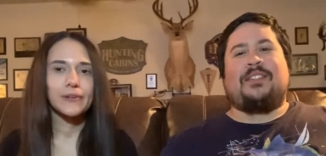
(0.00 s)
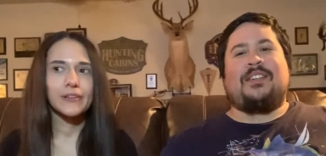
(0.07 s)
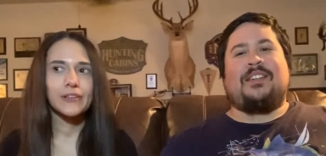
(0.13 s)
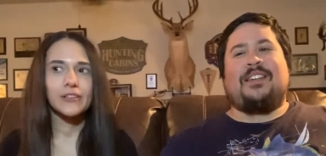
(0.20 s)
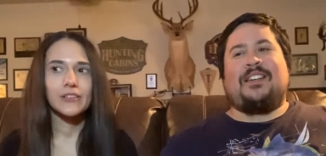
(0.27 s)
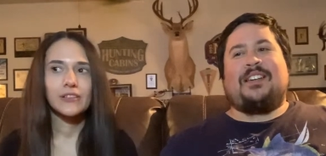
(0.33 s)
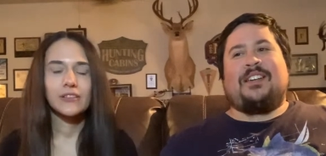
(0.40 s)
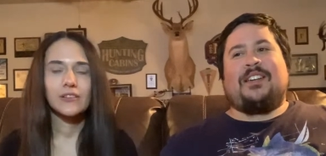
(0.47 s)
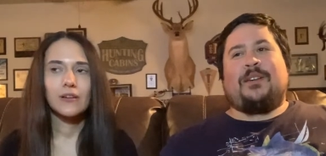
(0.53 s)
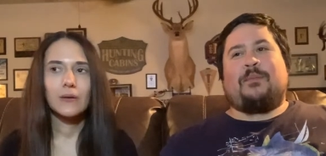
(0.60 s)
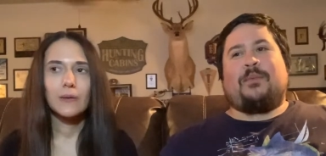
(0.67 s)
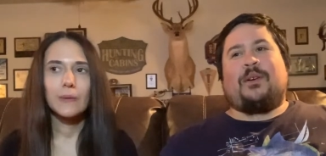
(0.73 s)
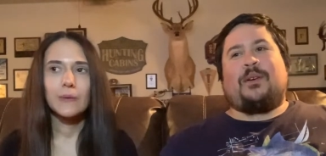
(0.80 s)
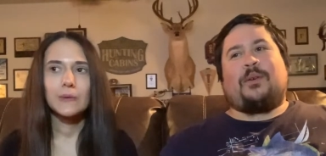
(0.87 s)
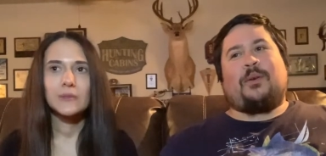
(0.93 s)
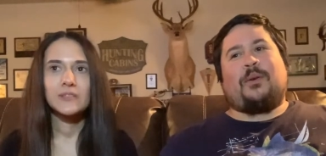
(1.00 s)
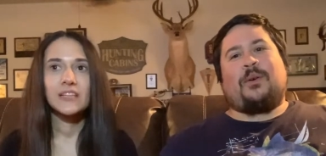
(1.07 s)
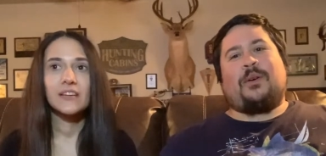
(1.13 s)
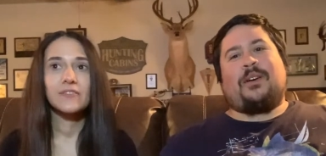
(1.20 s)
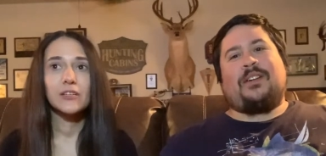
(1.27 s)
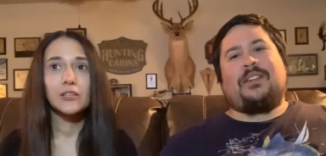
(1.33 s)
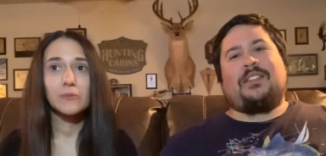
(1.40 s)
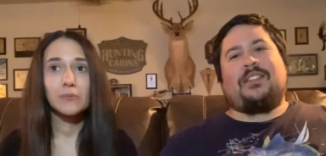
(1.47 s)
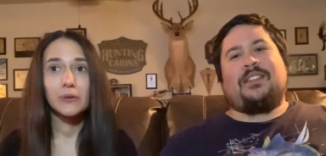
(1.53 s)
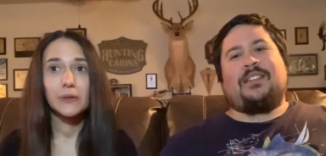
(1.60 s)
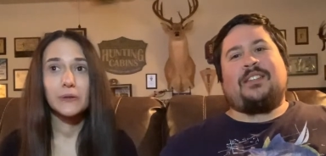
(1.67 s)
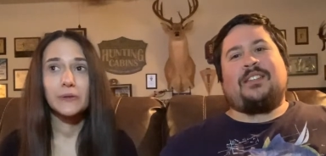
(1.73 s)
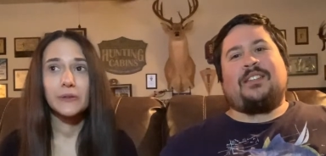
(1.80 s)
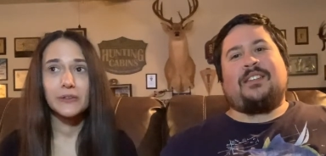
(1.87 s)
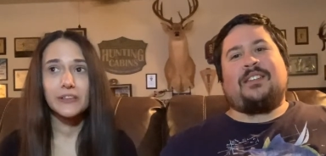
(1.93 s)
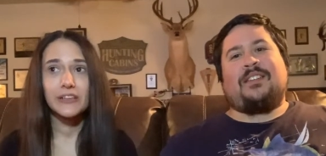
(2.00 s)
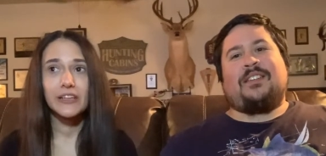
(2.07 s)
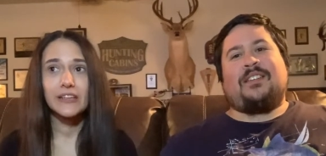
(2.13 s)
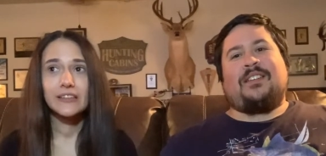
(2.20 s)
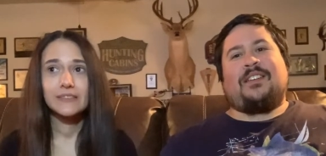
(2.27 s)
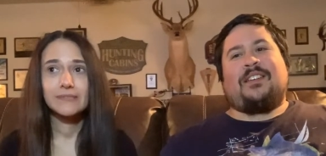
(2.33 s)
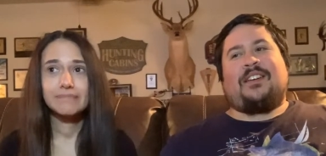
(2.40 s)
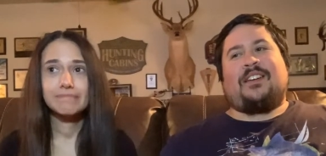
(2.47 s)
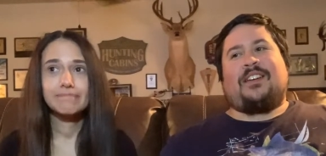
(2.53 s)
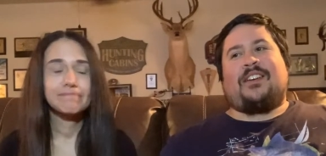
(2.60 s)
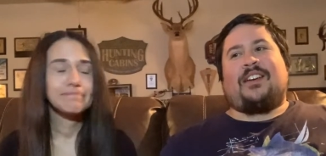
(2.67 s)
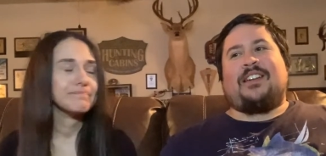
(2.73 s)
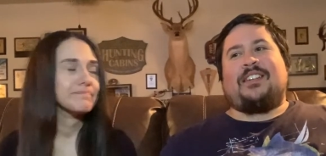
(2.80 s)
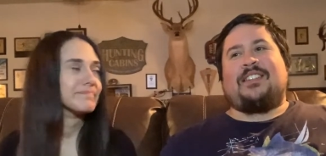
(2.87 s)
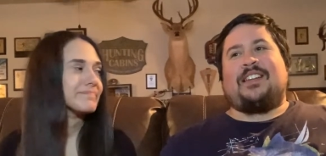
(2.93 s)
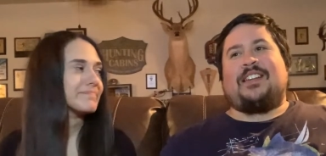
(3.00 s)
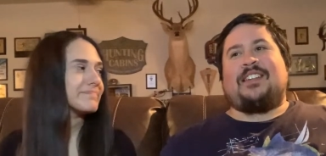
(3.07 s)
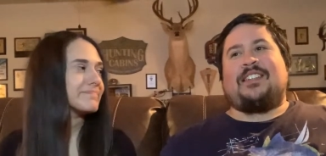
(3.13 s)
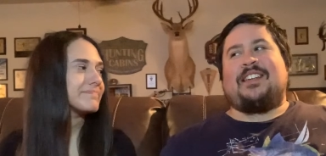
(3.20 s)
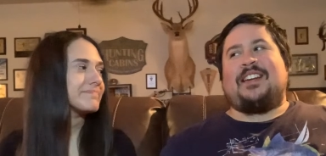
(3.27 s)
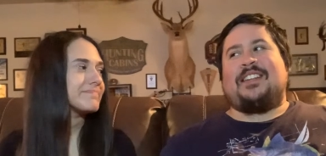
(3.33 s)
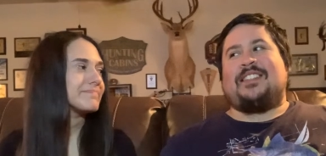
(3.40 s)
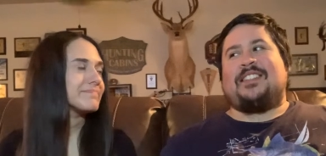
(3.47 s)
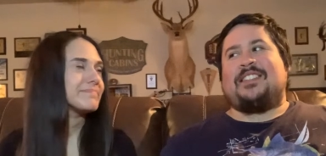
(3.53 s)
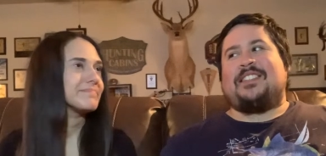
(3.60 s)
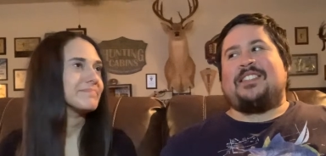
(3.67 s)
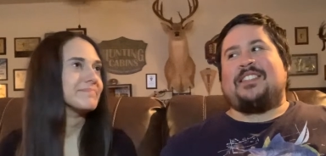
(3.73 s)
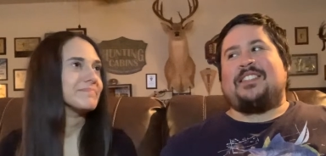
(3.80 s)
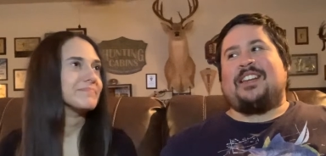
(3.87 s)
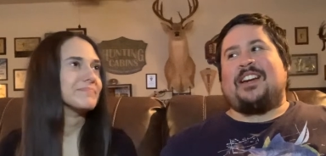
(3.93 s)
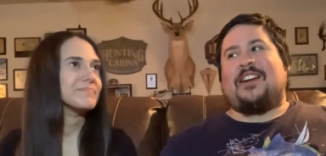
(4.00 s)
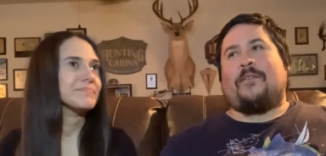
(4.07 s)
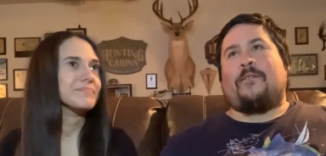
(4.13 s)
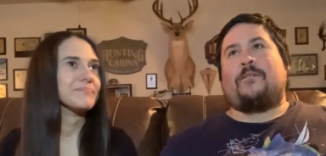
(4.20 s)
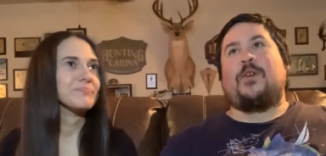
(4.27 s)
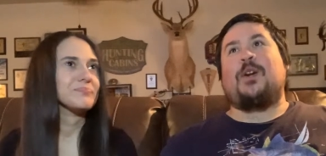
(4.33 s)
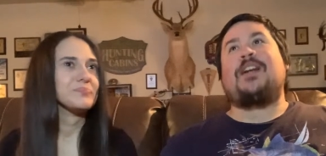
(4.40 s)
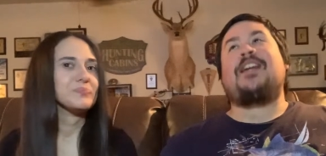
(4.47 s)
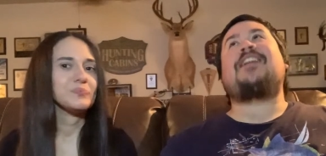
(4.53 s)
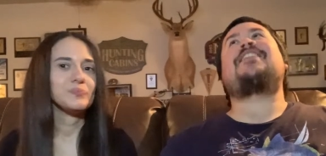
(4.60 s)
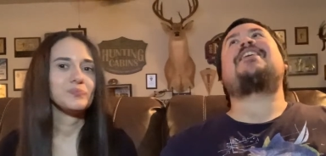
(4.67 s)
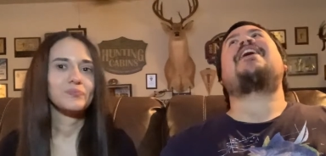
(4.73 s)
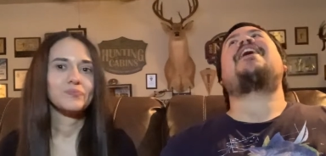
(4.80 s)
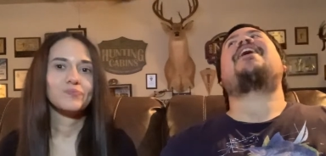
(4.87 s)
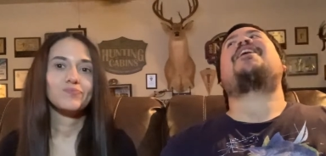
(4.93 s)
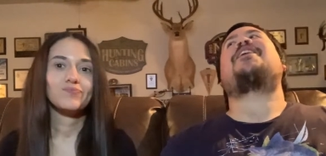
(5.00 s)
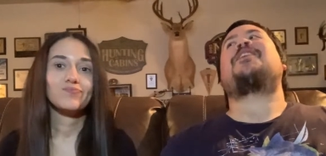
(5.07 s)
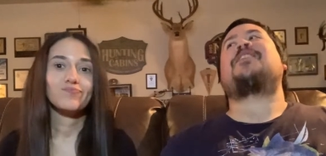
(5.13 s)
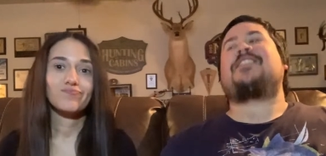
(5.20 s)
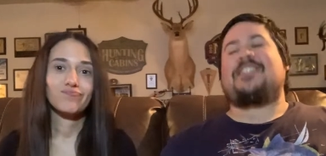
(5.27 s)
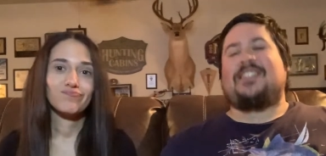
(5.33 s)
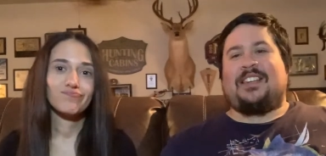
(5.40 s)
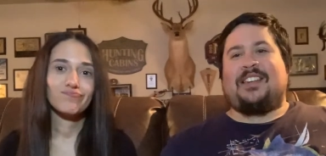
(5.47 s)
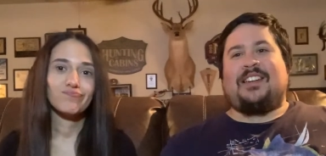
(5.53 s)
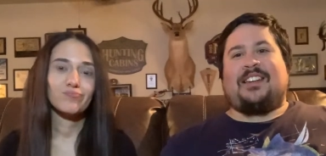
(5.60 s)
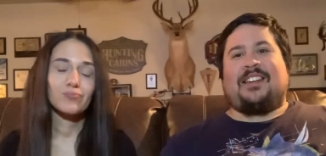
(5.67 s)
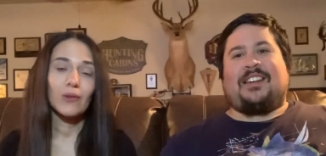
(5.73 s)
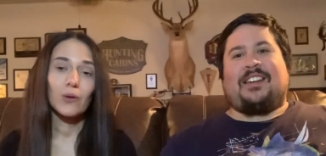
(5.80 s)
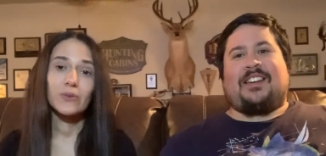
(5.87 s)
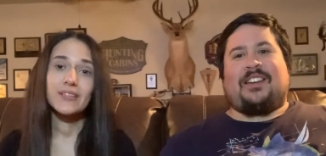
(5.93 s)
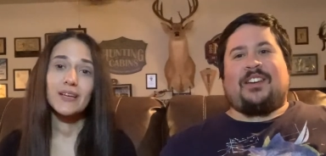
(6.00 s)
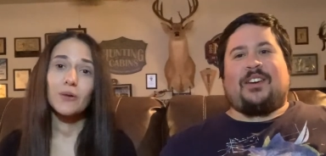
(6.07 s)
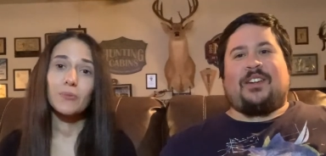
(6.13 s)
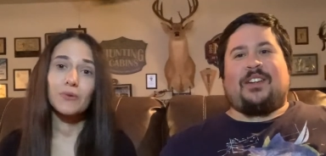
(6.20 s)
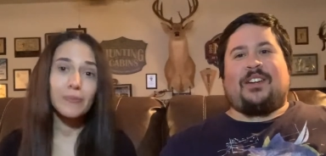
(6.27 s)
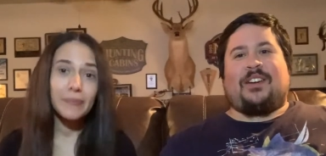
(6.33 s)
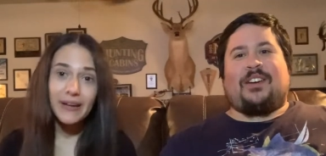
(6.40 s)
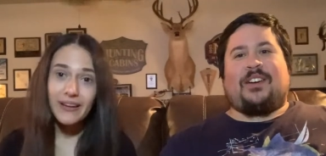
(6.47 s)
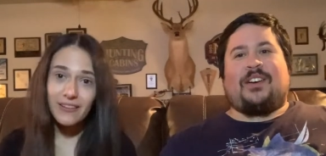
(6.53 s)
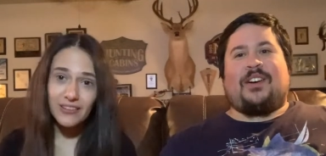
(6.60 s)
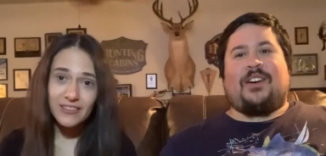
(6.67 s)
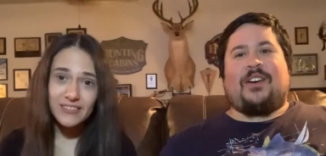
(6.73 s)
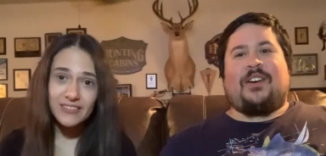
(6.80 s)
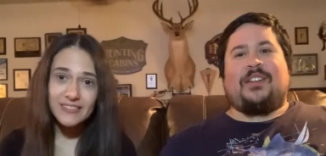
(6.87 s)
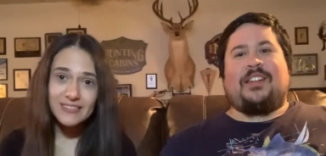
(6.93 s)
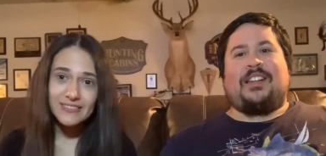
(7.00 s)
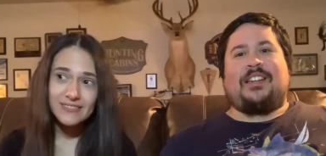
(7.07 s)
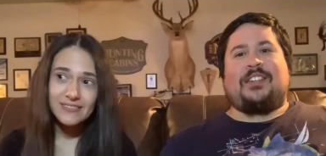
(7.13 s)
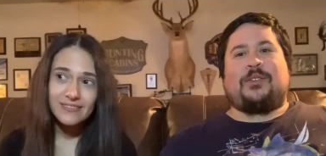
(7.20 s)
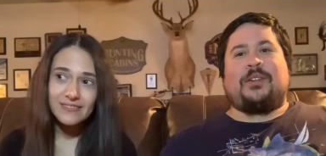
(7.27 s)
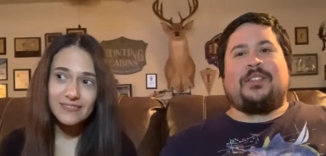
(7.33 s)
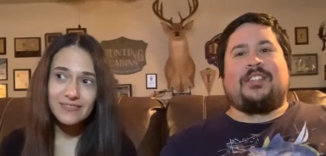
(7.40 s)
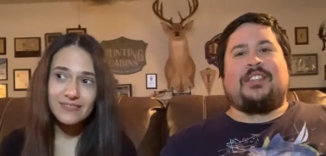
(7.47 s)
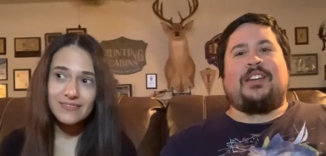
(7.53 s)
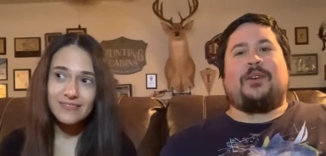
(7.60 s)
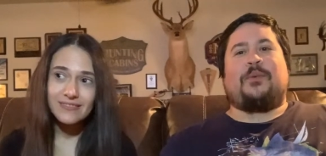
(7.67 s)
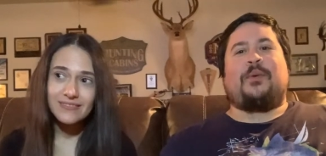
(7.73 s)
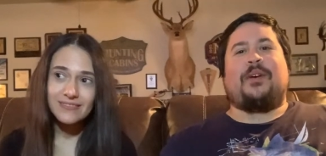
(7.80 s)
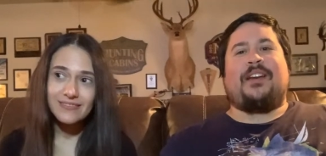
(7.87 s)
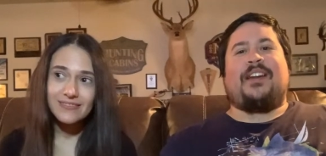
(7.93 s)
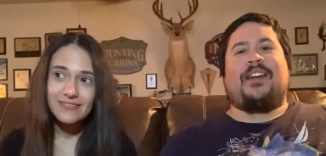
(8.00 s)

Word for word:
Speaker 1: there. But of course, definitely below 30.
Speaker 2: Our great state of Texas just like freaked out. It's
Speaker 1: not prepared. All the electricity went